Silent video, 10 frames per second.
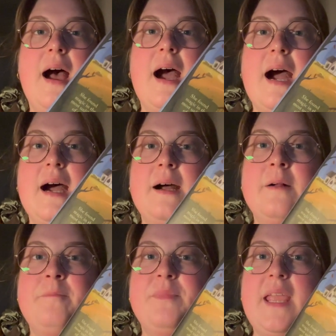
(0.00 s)

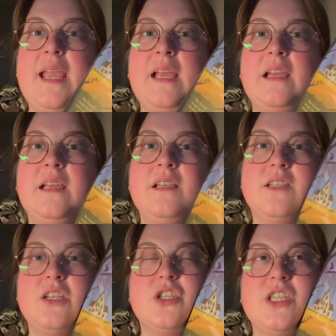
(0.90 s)
um, and
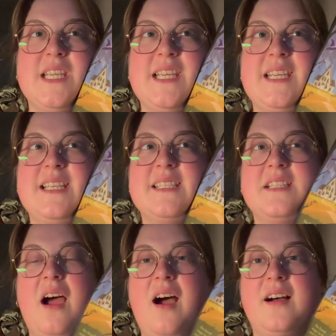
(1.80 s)
she is
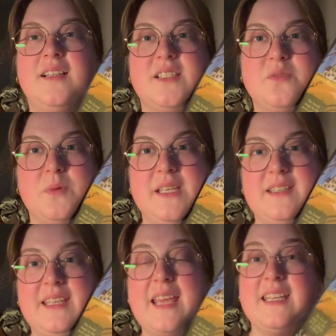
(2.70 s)
tasked
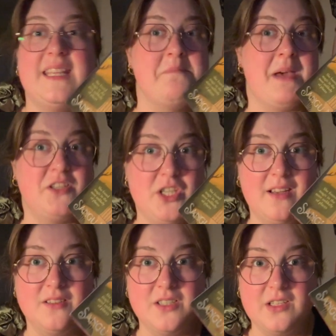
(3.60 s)
with getting their magic
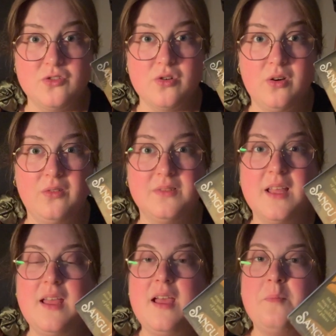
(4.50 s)
under control,
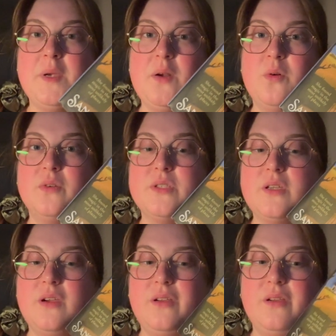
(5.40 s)
but
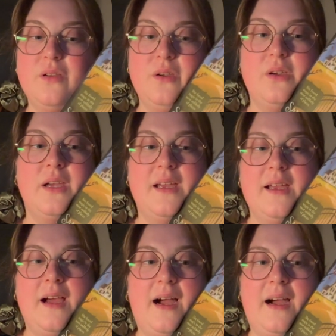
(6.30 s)
also
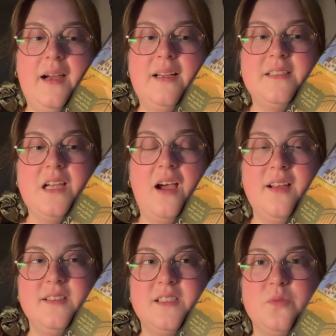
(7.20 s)
uh,
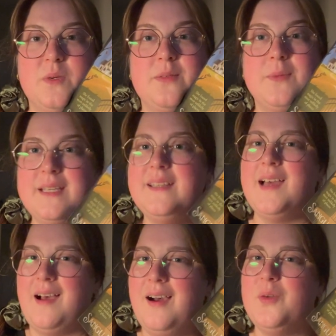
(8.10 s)
tasked with winning the
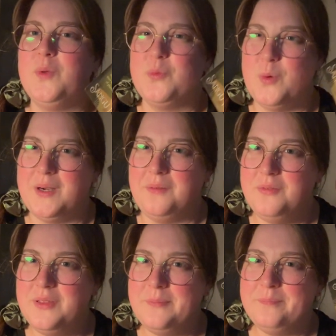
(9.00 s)
heart with one of
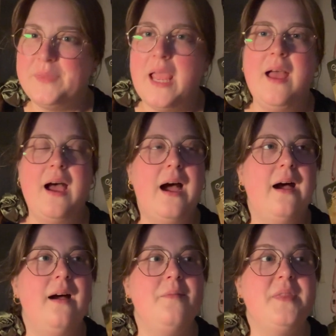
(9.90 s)
them.
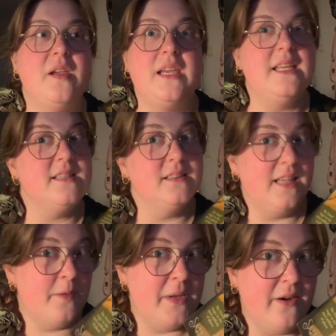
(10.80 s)
Uh, there is a
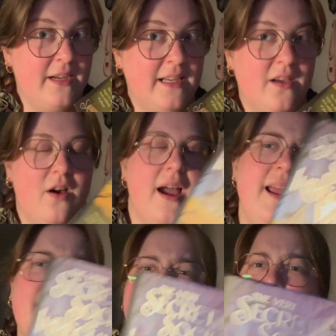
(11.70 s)
Liberian
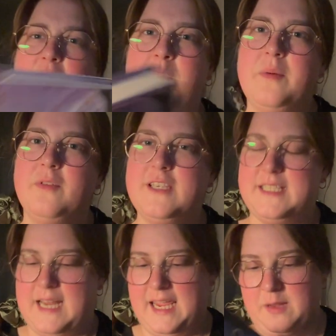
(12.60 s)
guy, I can't remember his
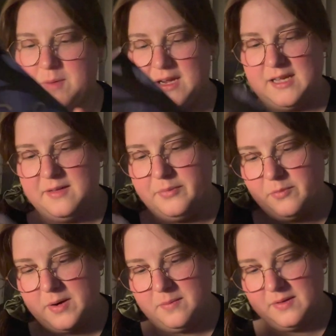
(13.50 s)
name. I keep
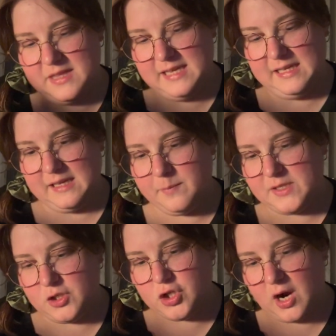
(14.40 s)
thinking him
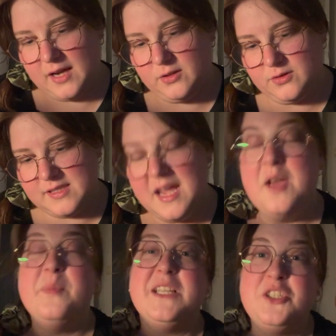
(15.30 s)
as Giles,
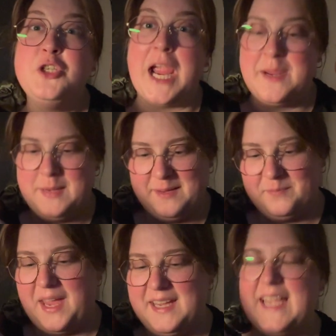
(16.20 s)
but it's Jamie.
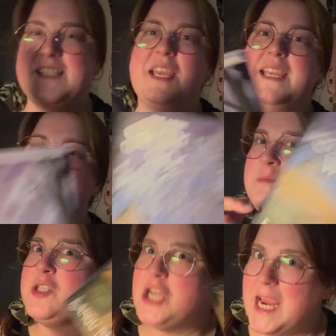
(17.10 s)
Okay, so his
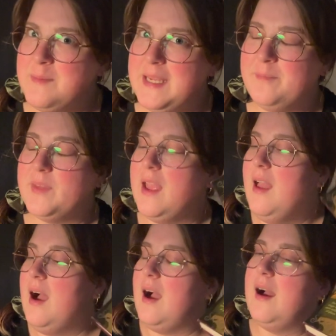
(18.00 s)
name's Jamie.
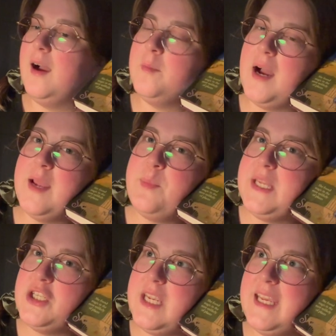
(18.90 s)
Um, I
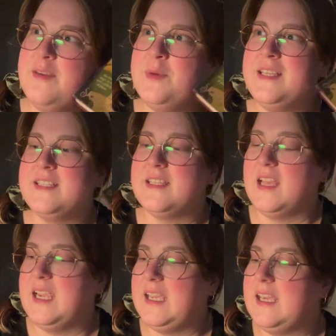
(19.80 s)
picture him as
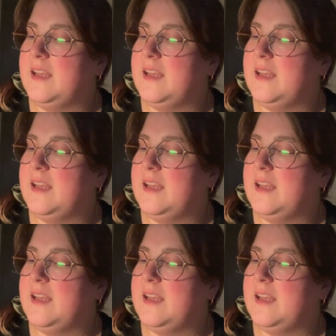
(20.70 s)
like,